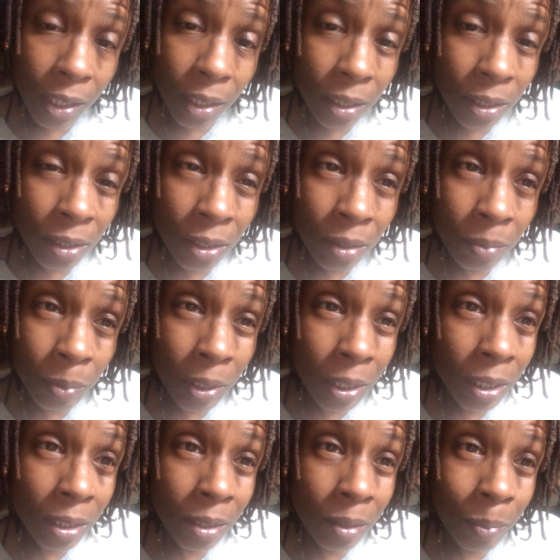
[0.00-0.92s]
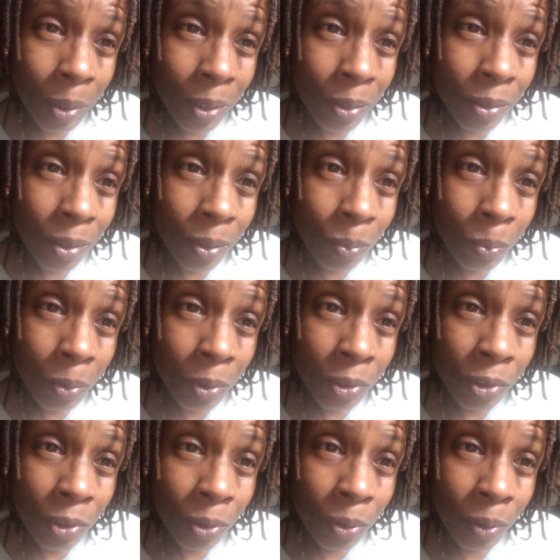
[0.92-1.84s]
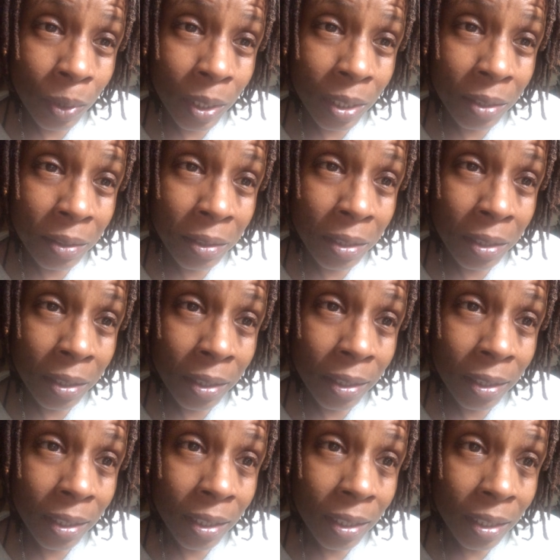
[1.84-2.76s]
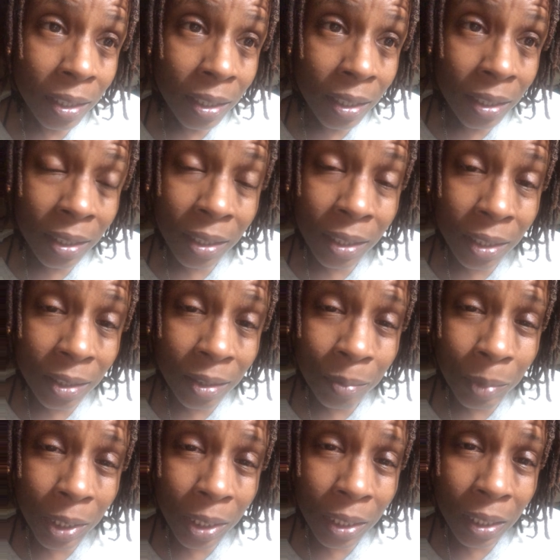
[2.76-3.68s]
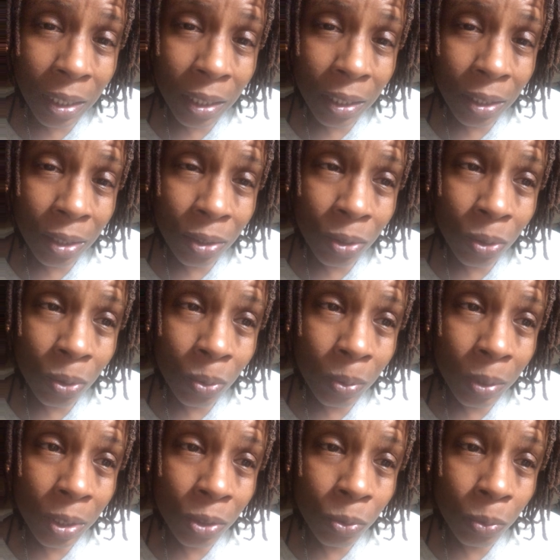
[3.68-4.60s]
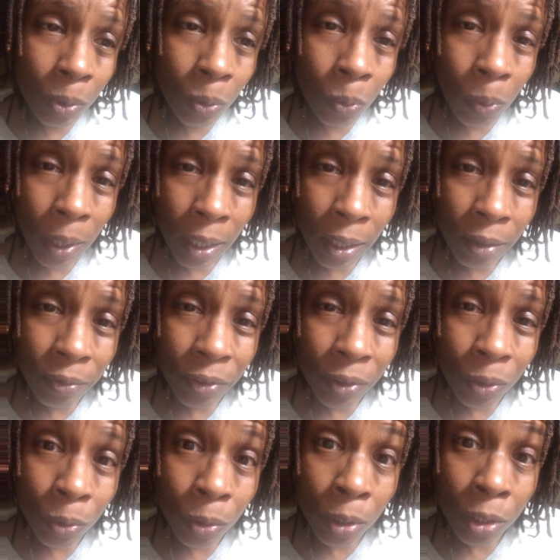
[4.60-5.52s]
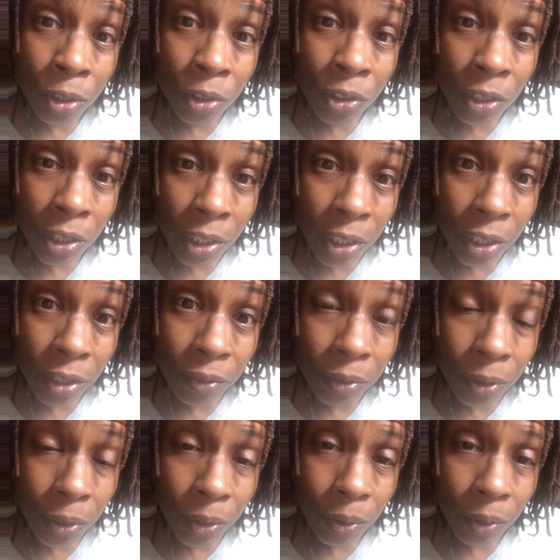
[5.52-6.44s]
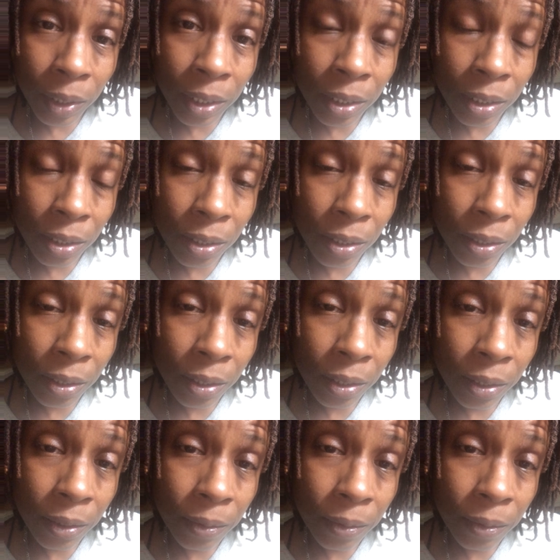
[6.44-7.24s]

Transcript: And just because a person wants your greatest good doesn't mean they're going to do what is required for you to achieve your greatest good.